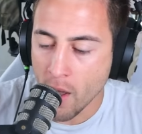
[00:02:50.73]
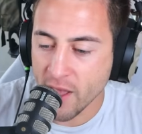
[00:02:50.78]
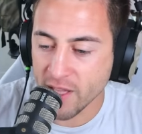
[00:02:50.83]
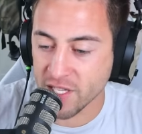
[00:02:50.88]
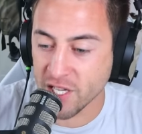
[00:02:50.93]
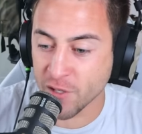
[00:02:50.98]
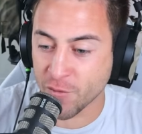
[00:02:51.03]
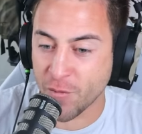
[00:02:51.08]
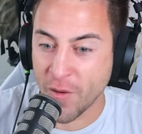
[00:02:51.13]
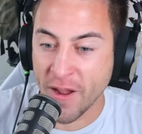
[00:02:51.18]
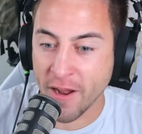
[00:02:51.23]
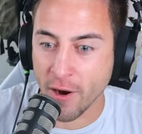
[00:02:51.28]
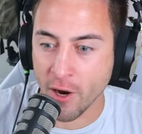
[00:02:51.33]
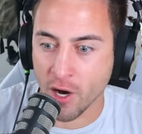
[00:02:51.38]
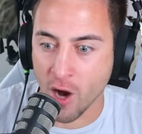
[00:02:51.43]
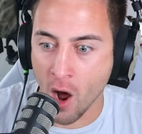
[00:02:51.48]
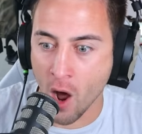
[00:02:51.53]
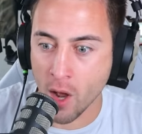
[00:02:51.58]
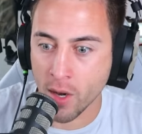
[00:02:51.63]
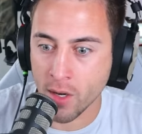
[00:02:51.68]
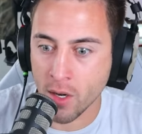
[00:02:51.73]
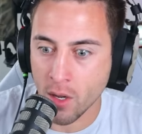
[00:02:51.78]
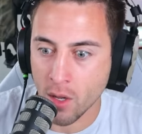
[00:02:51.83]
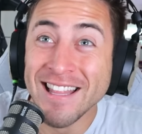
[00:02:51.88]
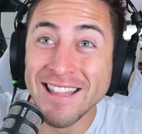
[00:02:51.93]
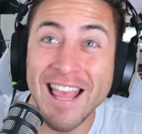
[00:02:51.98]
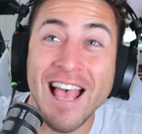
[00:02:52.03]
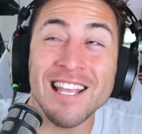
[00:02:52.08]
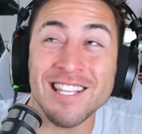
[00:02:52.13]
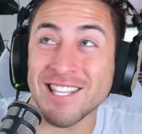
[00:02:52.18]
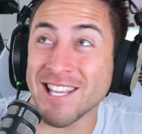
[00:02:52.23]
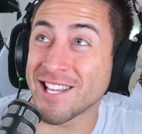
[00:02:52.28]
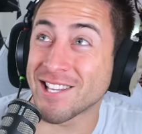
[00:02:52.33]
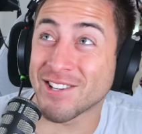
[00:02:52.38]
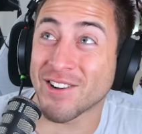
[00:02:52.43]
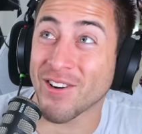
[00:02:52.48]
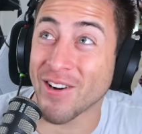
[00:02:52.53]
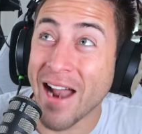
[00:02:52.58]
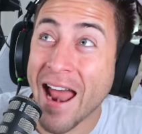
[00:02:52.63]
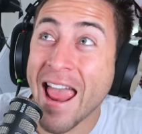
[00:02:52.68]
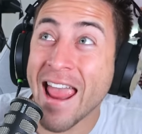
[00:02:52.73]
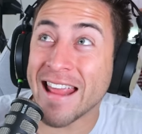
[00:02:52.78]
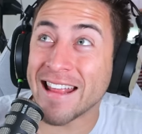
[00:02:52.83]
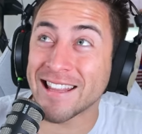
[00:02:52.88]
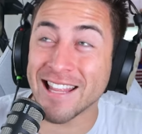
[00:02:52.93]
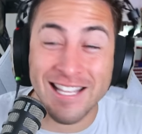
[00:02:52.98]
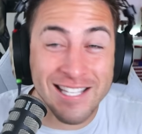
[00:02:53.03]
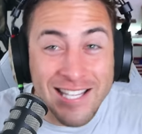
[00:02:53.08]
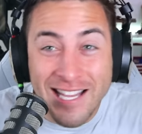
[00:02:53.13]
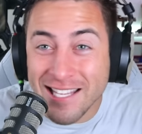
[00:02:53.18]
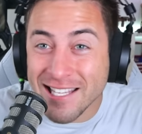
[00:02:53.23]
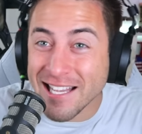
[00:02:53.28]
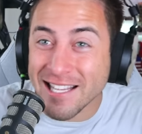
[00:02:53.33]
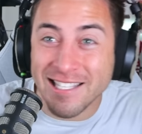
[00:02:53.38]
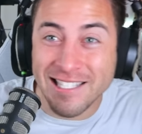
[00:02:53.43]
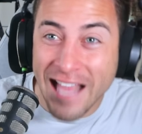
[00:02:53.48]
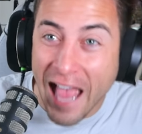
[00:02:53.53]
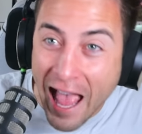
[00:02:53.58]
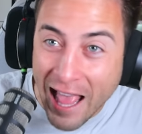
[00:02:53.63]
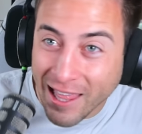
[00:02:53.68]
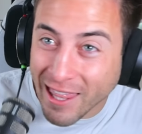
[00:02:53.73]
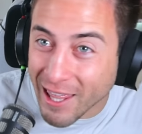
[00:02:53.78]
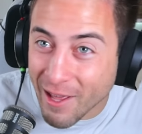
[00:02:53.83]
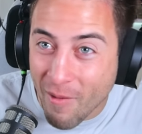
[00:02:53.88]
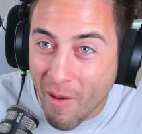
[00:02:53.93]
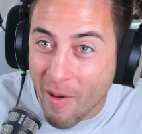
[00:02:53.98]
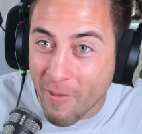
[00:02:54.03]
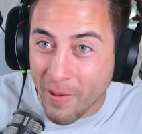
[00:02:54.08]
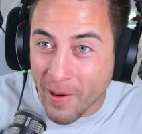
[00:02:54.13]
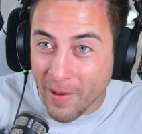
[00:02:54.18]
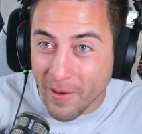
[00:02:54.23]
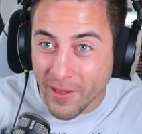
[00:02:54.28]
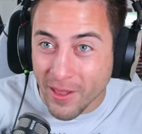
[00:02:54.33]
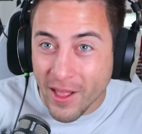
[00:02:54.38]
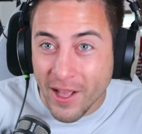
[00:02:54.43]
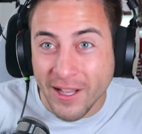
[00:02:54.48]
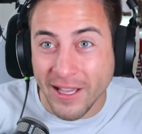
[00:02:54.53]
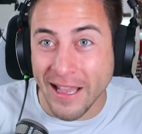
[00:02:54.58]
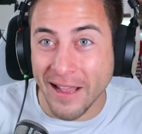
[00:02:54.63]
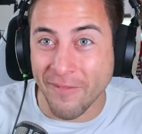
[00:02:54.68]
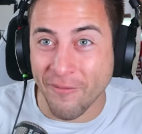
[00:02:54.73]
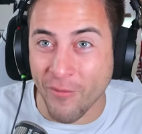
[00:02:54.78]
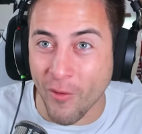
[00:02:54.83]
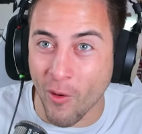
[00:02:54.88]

Is his finger gone? This is great! This is exactly what we were looking